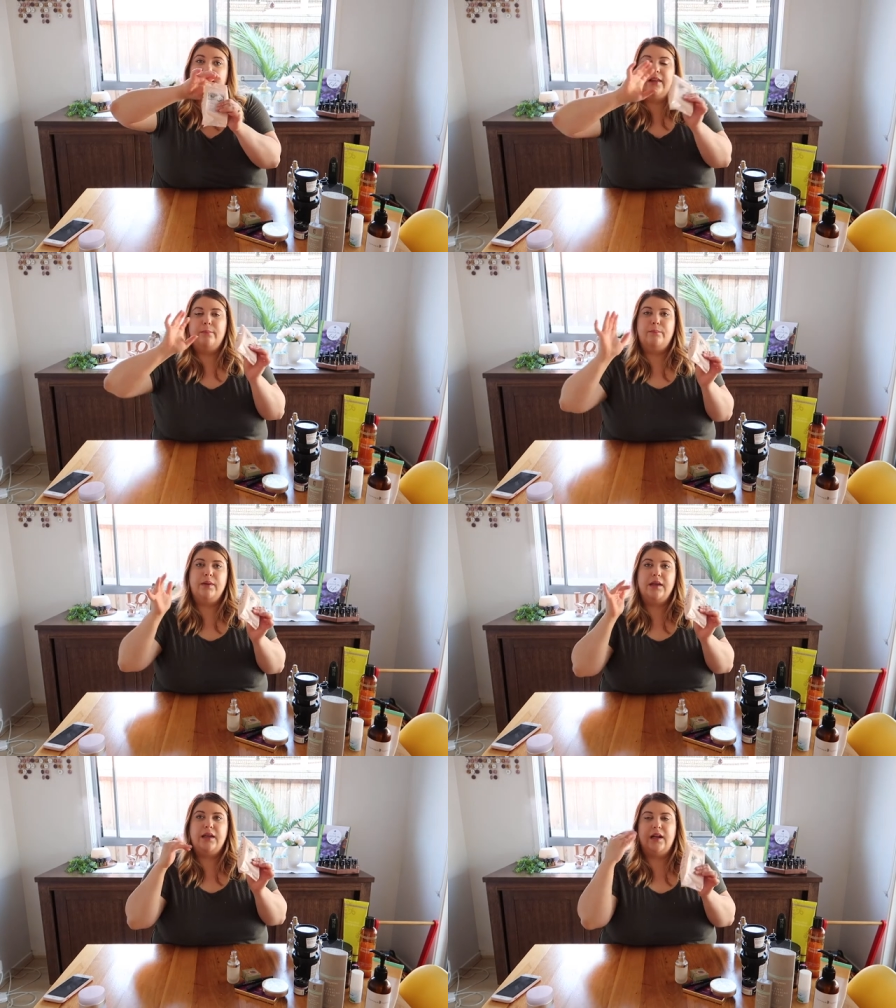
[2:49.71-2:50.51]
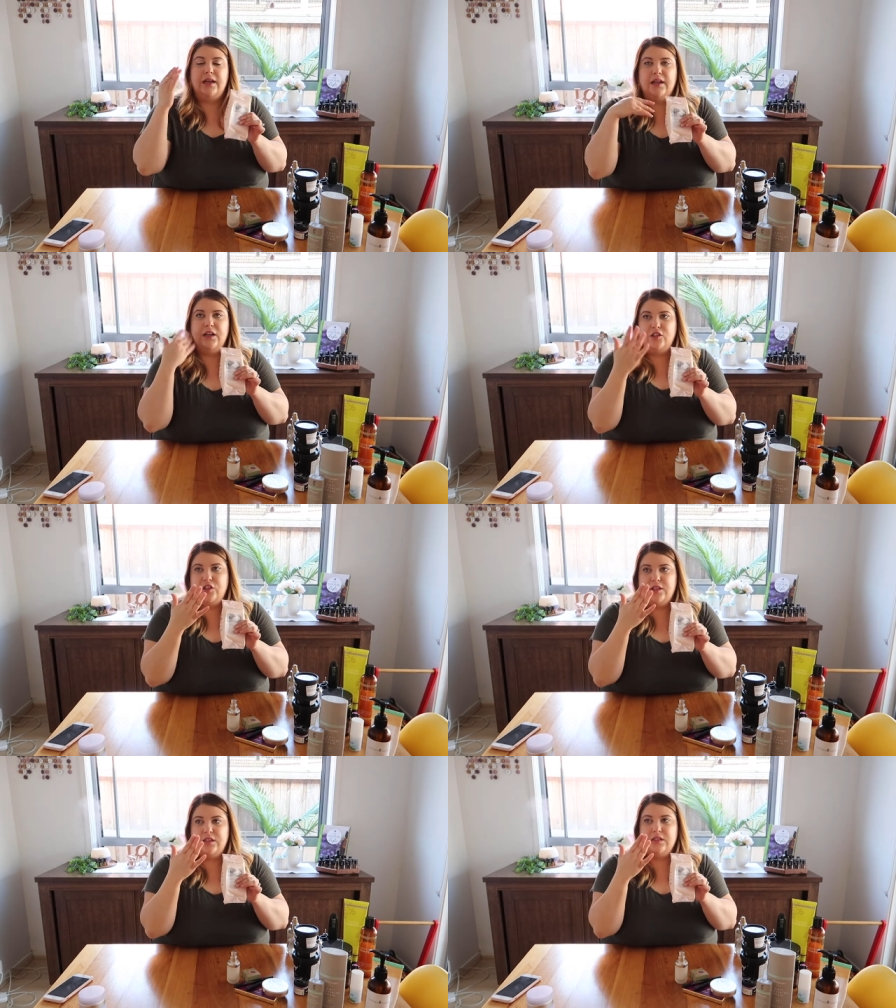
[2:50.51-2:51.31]
they're big, and I can
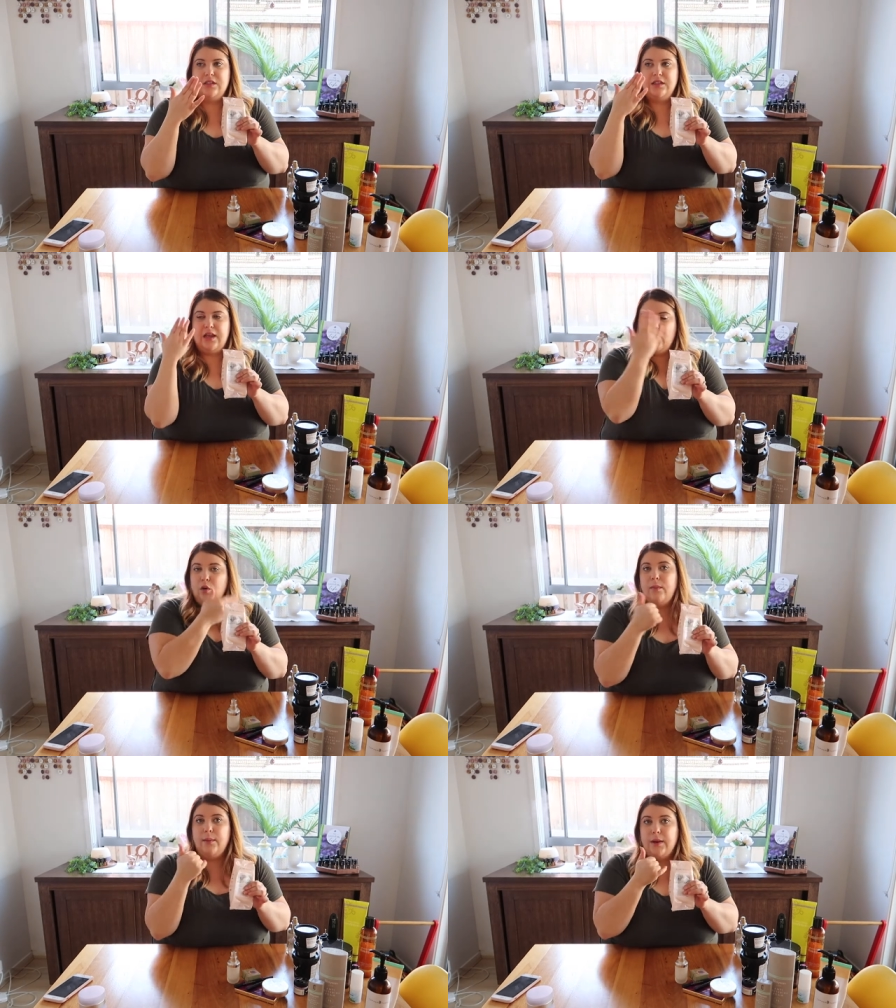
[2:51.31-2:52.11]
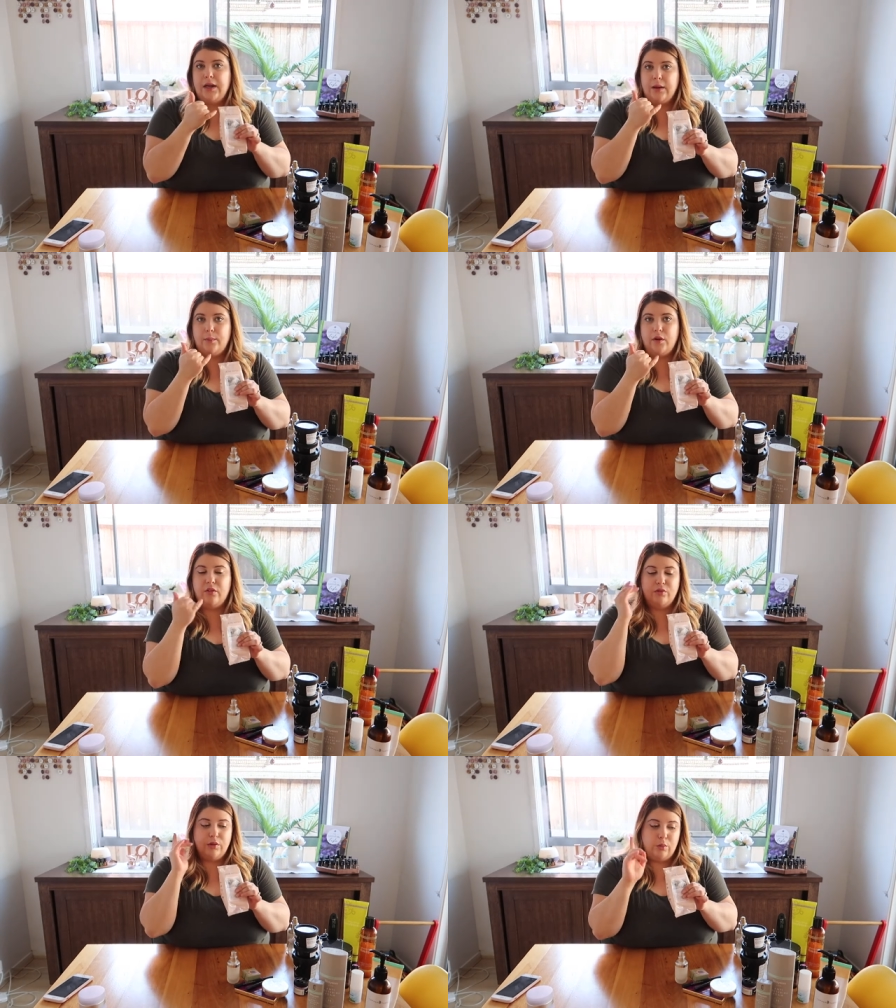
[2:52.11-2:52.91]
just get all my makeup
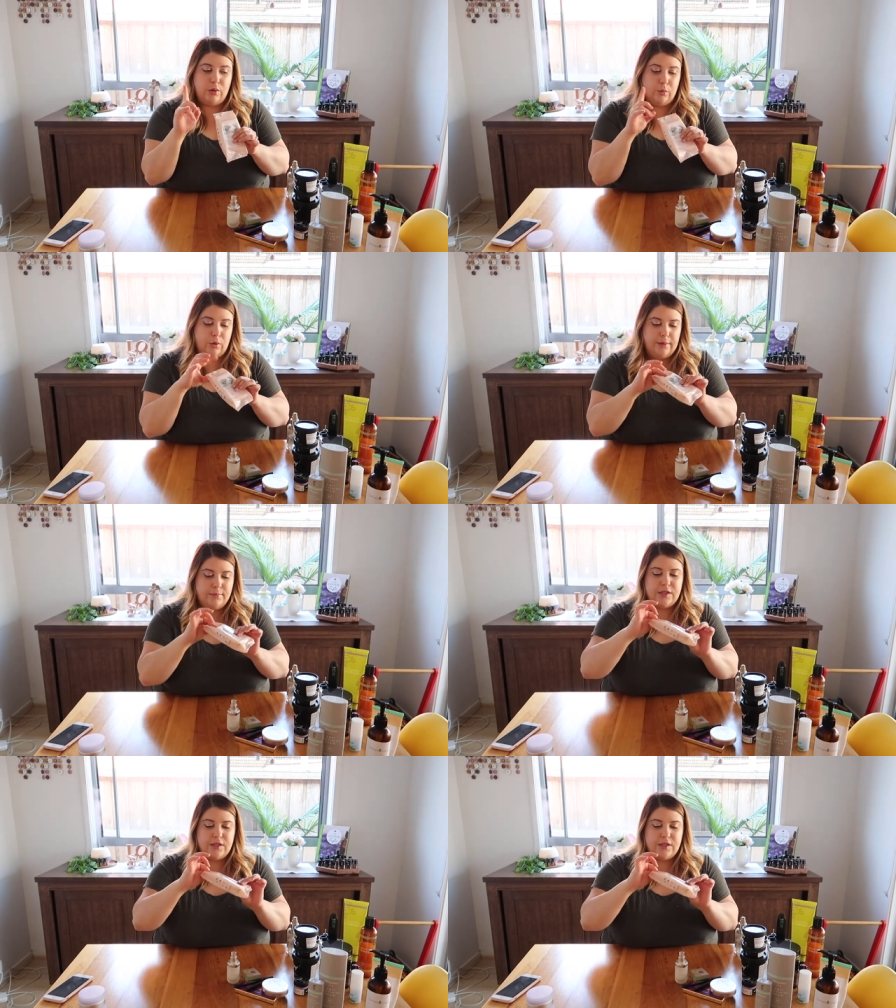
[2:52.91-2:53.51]
off with one wipe.